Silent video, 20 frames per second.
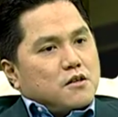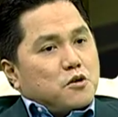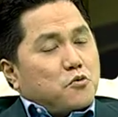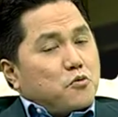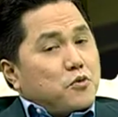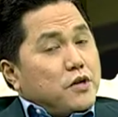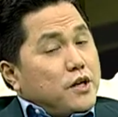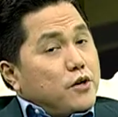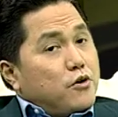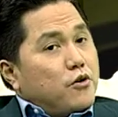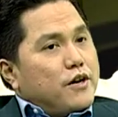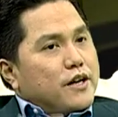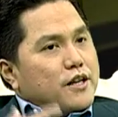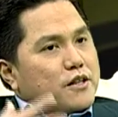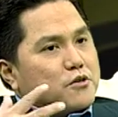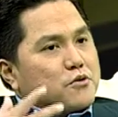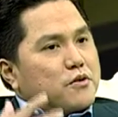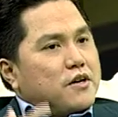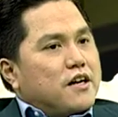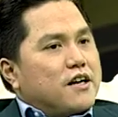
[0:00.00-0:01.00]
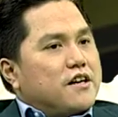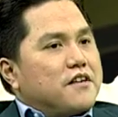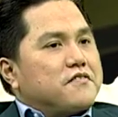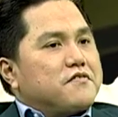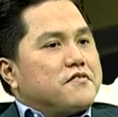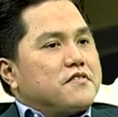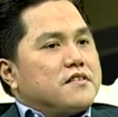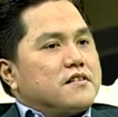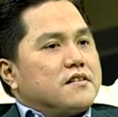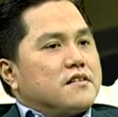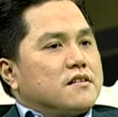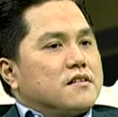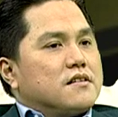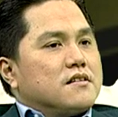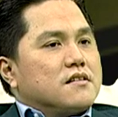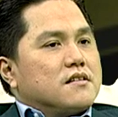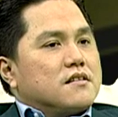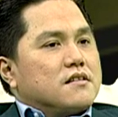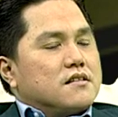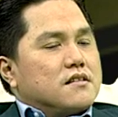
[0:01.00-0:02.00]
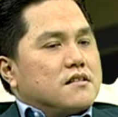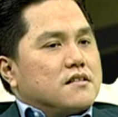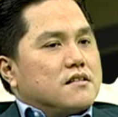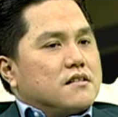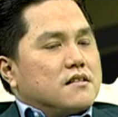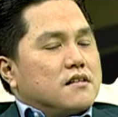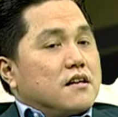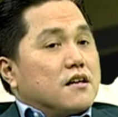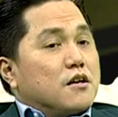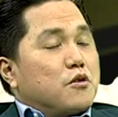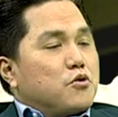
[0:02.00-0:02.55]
We're going to have a